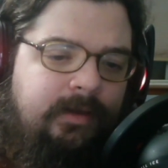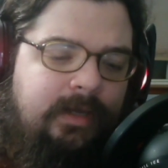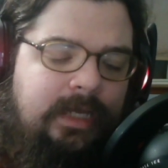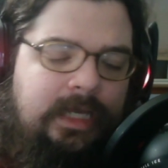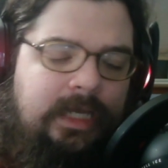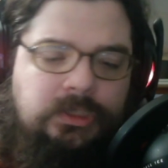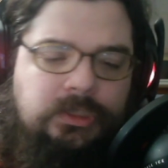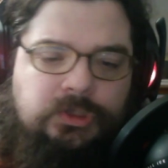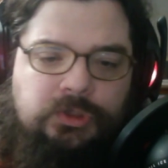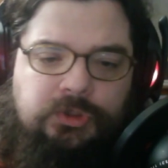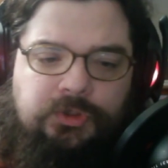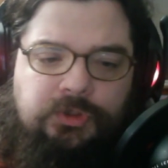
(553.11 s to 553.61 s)

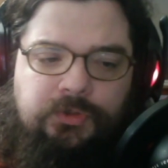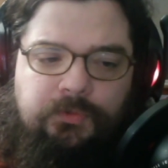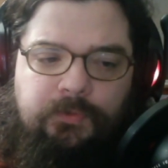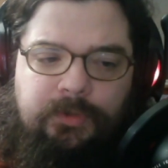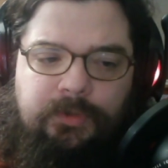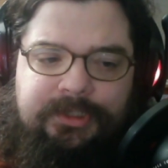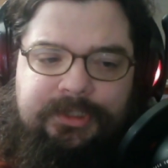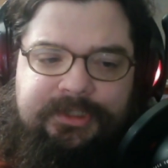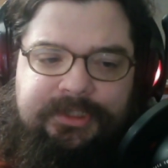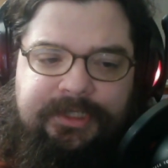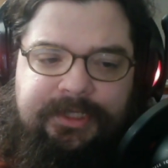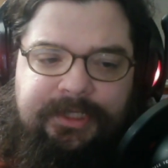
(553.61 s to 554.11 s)
And could the
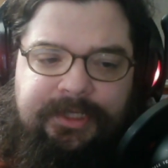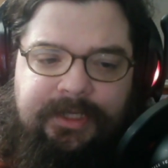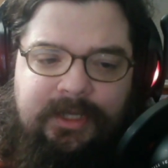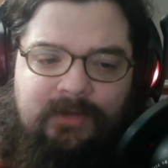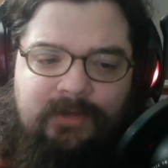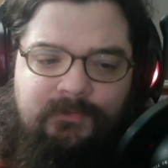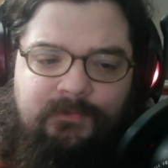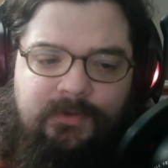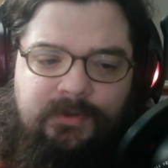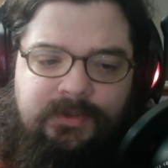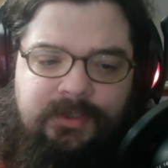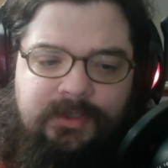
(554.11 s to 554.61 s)
Witch King
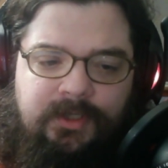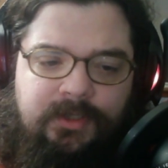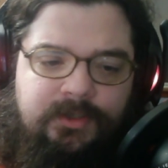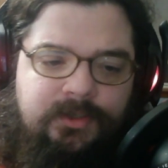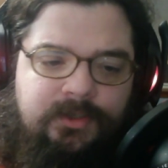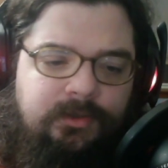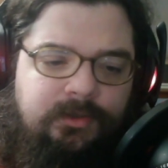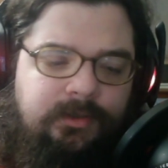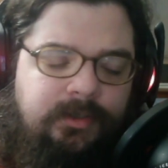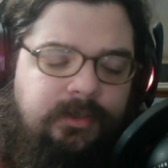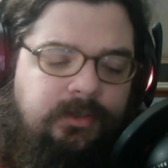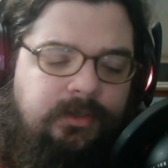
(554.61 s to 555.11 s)
have
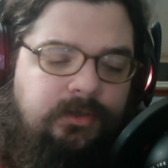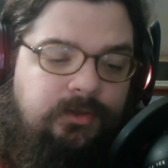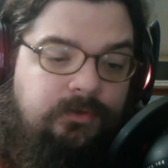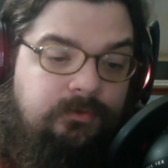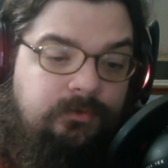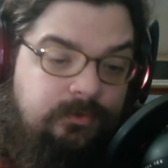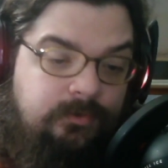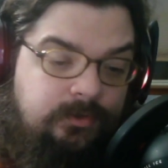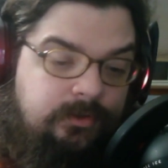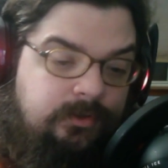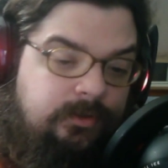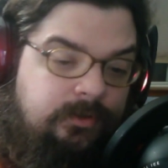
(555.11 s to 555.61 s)
potentially
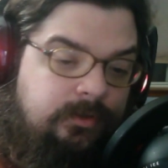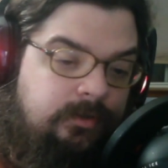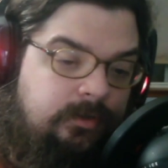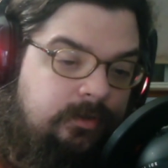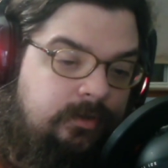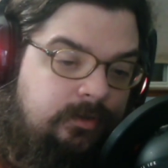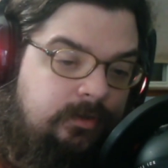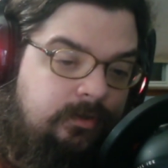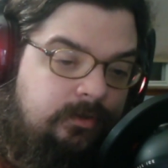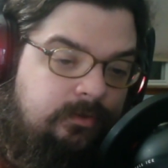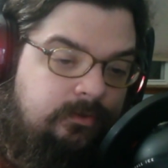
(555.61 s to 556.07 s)
used it